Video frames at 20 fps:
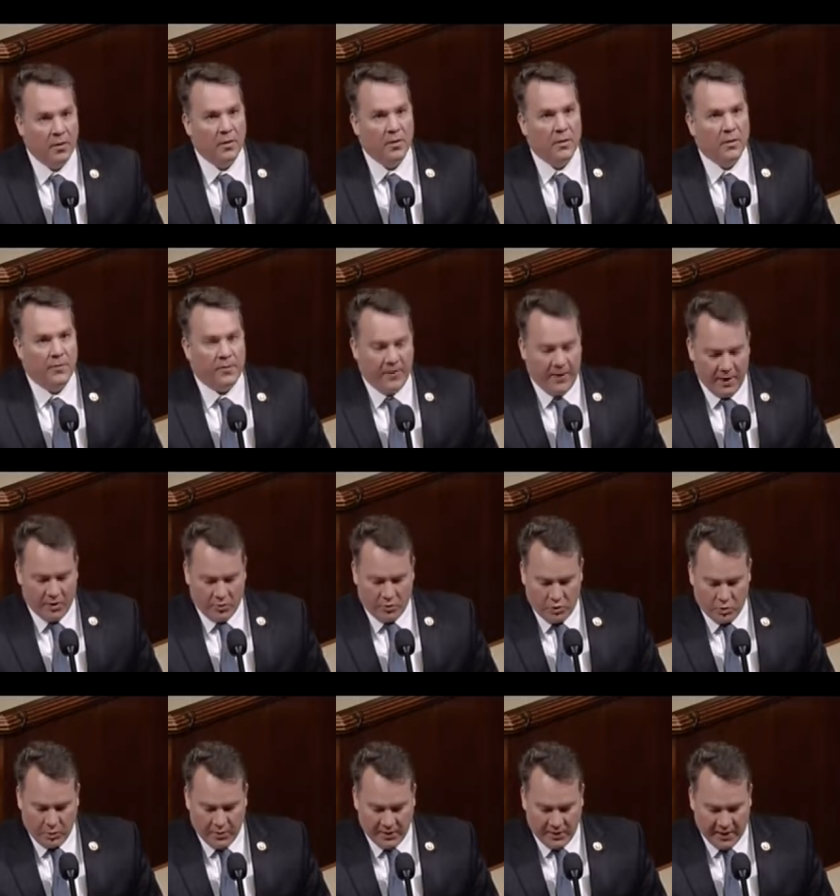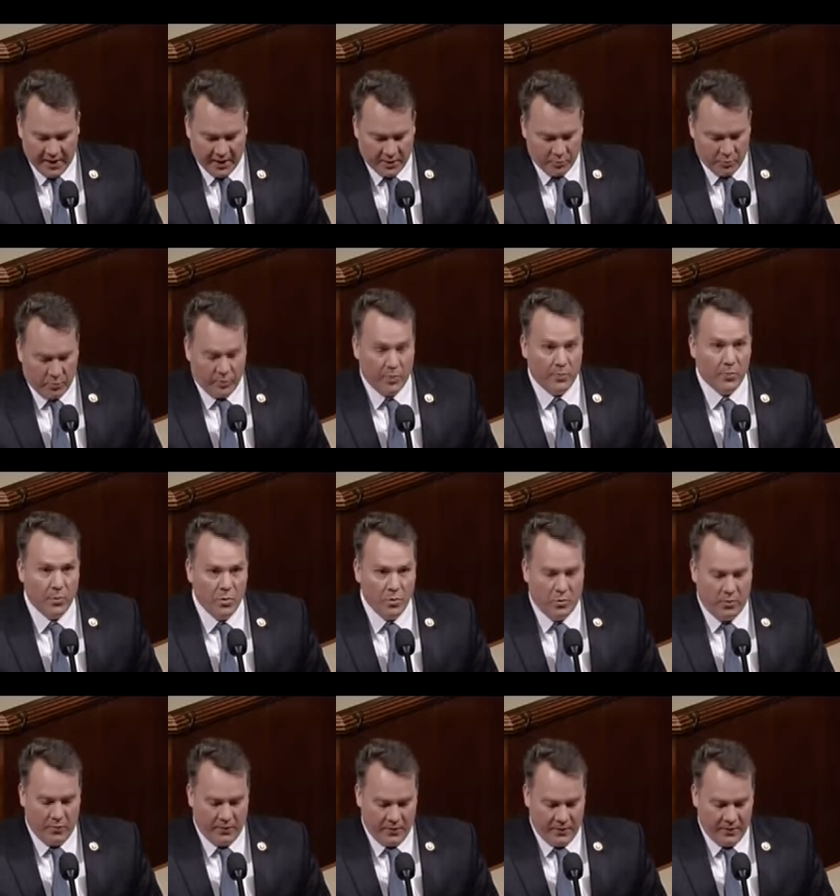The Financial Choice Act will
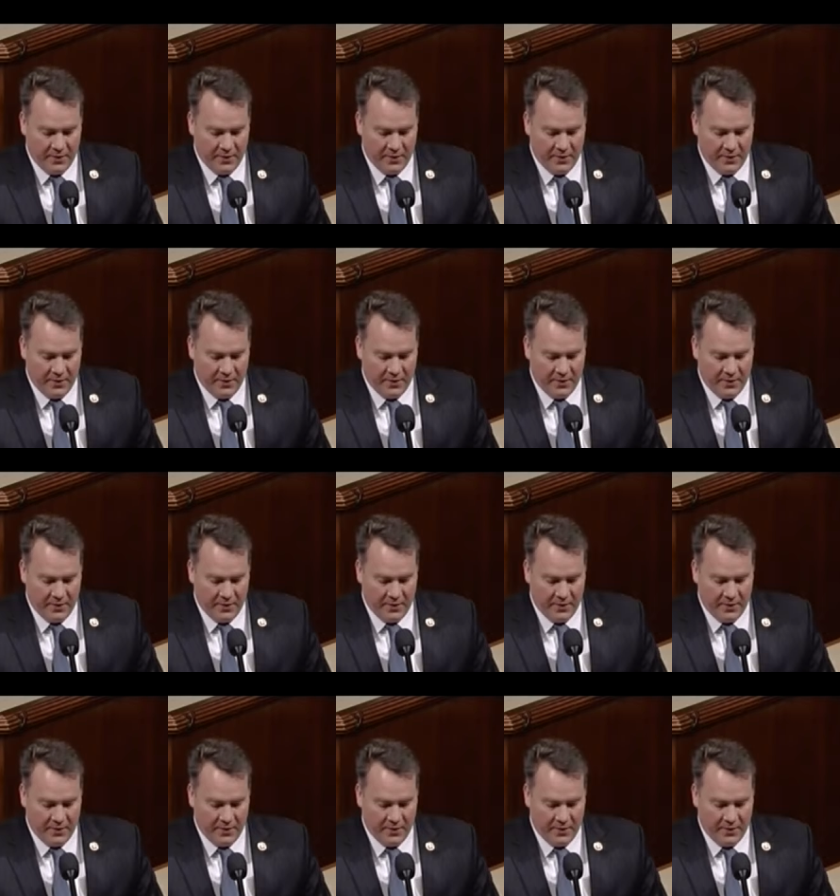remove